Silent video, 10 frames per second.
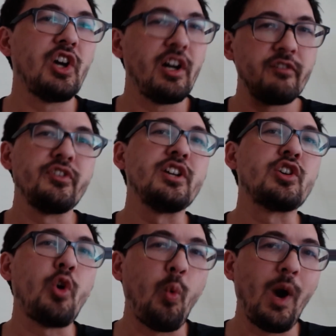of the
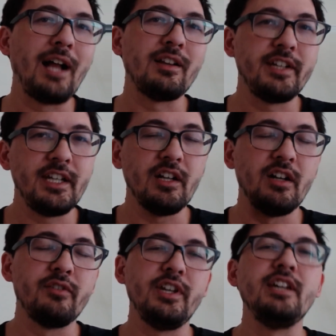quality
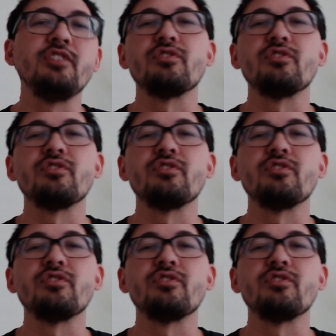of each